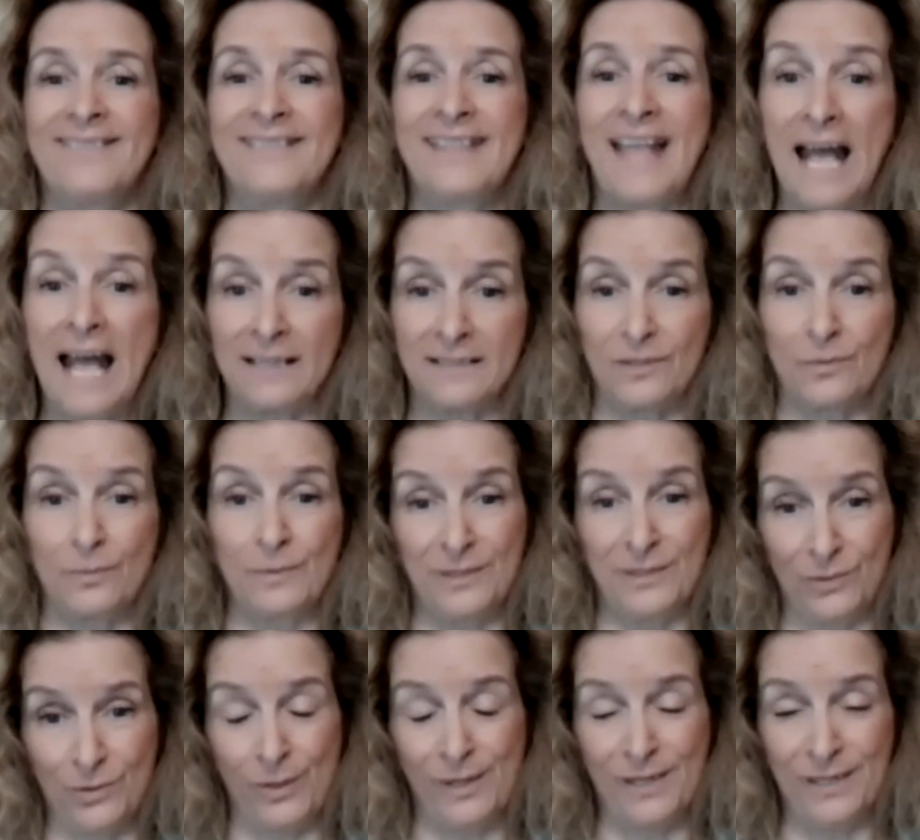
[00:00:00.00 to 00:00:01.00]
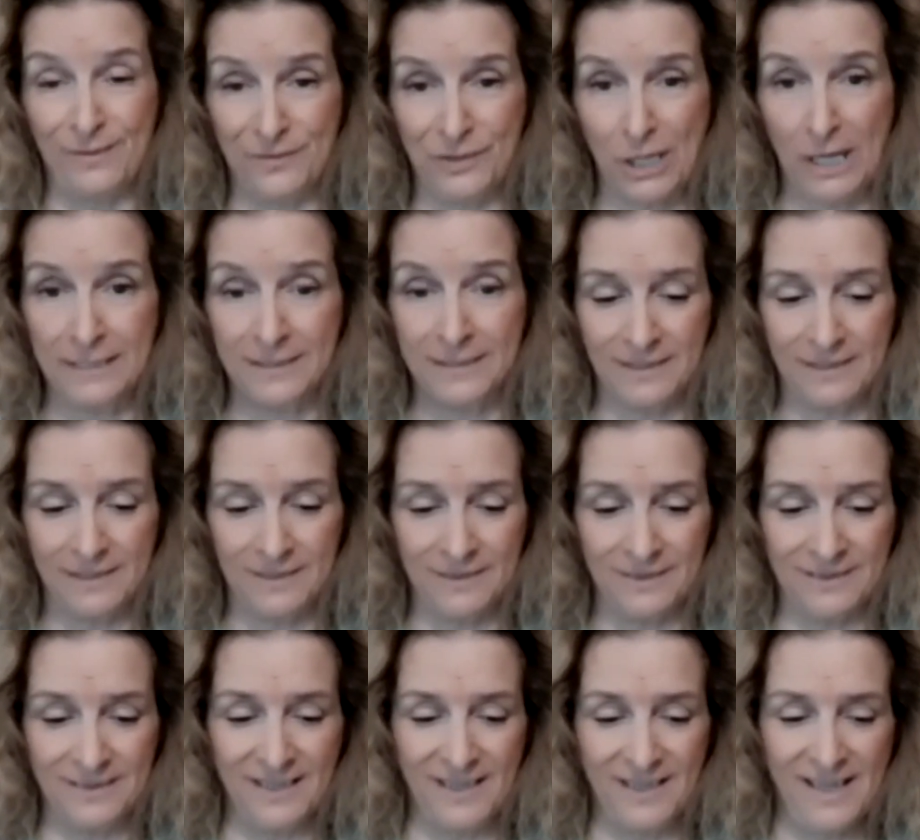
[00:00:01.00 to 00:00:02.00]
That's restorative
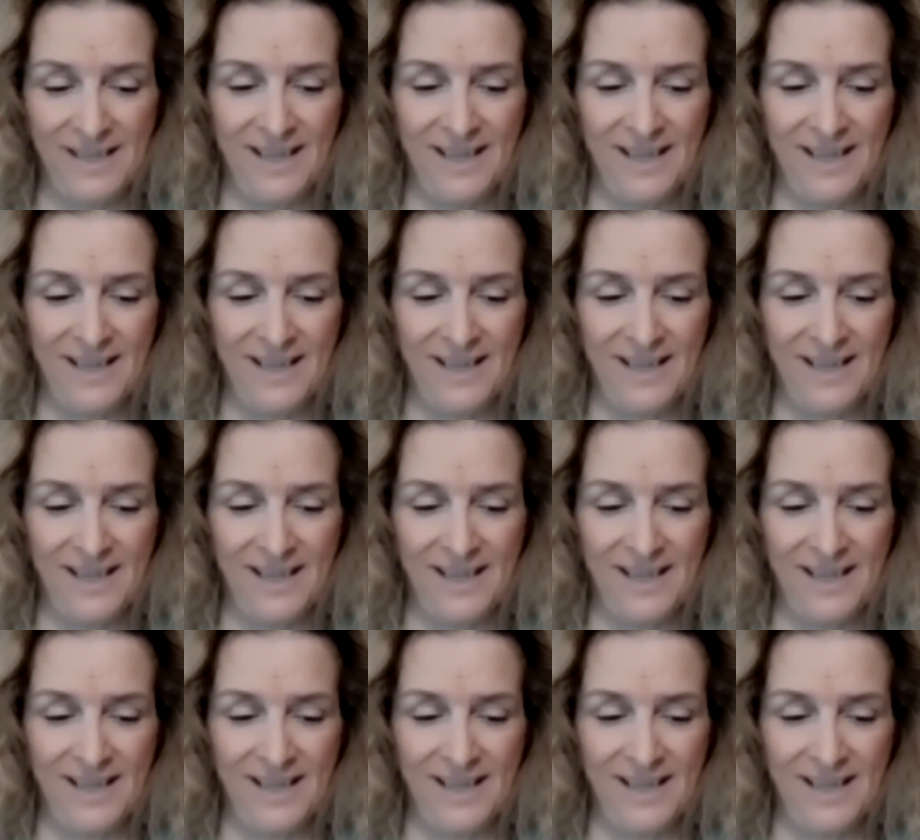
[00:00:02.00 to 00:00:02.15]
justice.